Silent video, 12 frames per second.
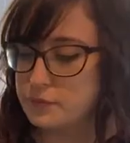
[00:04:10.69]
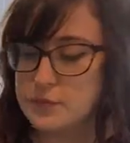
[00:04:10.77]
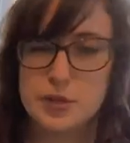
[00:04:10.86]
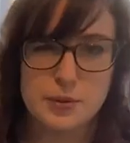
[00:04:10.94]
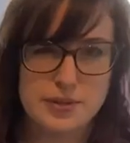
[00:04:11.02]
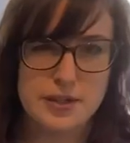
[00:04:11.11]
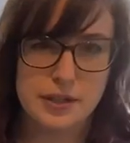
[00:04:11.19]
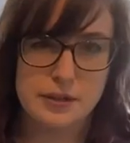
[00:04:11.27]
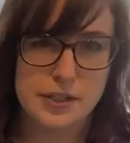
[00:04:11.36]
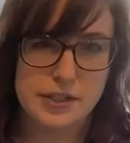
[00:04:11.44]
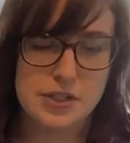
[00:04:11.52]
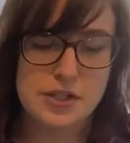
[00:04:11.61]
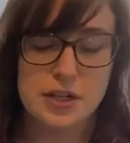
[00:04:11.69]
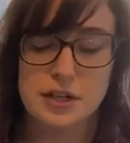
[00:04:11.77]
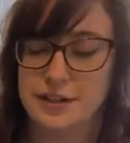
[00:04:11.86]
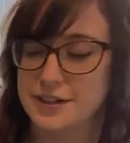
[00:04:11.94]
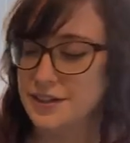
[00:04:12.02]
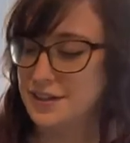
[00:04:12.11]
So is Licorice.
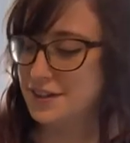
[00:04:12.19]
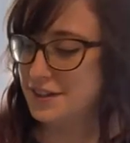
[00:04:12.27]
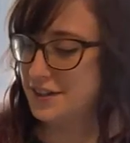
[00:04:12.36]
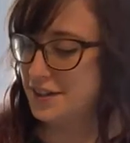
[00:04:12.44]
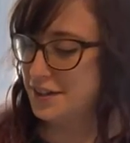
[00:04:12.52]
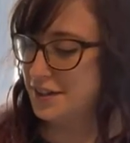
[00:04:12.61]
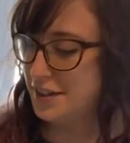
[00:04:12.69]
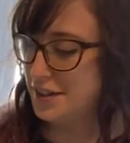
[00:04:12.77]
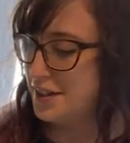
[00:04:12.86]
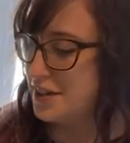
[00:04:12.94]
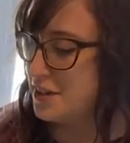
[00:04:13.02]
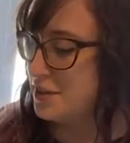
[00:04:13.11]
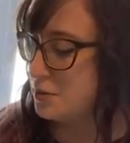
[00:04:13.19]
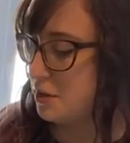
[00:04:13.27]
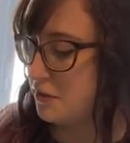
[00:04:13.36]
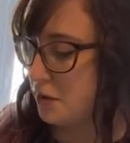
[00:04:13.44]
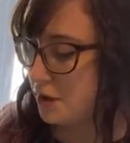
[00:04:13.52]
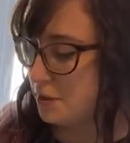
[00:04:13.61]
So
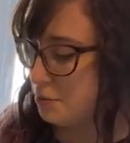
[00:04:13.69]
I've already